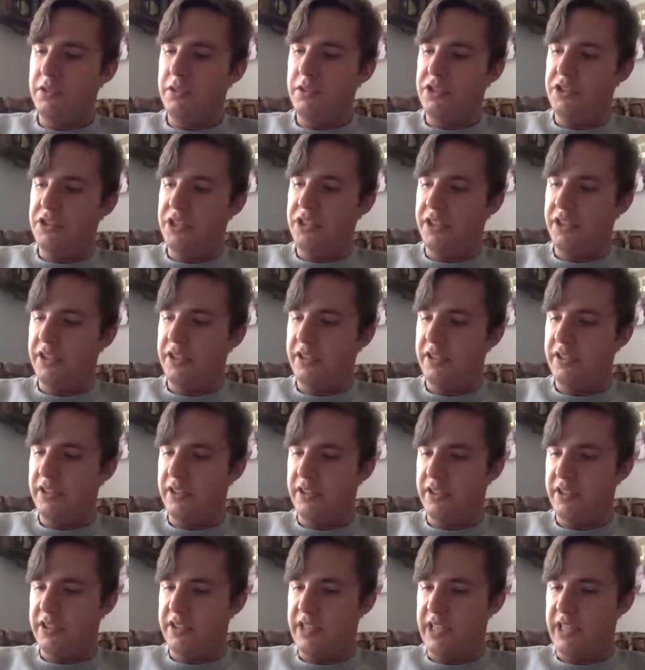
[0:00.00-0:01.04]
to check that
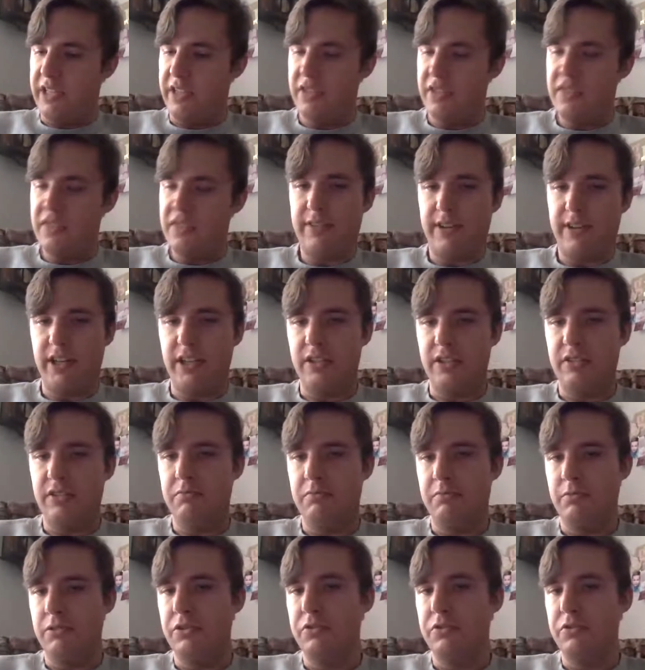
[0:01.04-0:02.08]
they're satisfied,
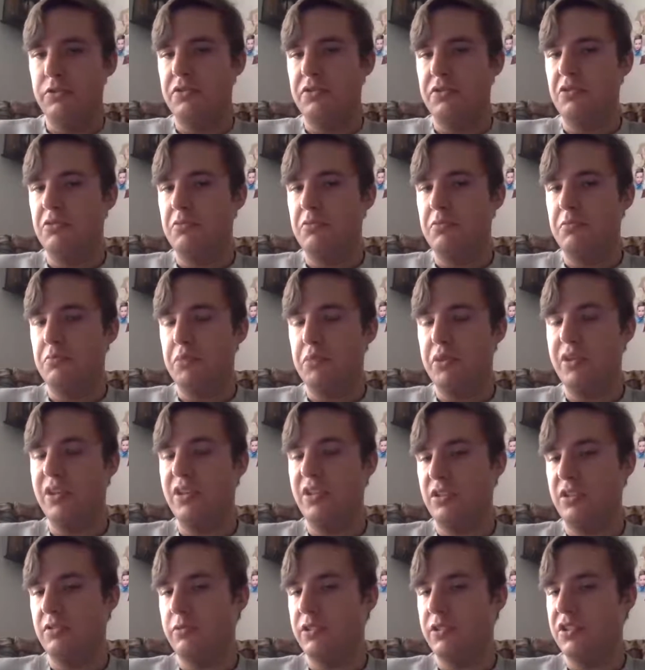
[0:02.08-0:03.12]
we use
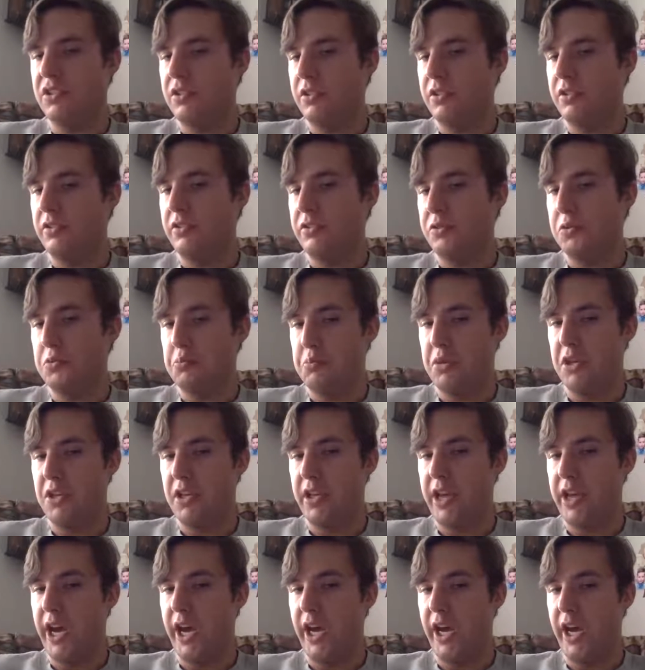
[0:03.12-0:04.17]
P. We don't use P
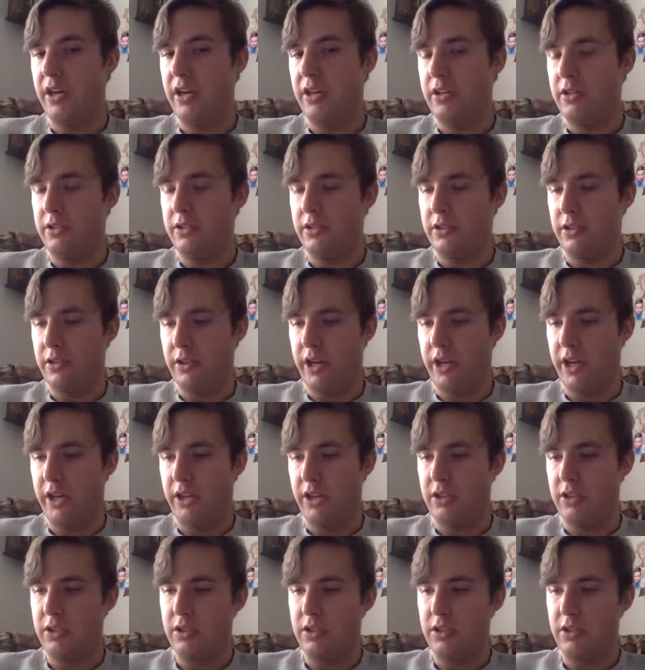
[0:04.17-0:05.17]
hat, correct?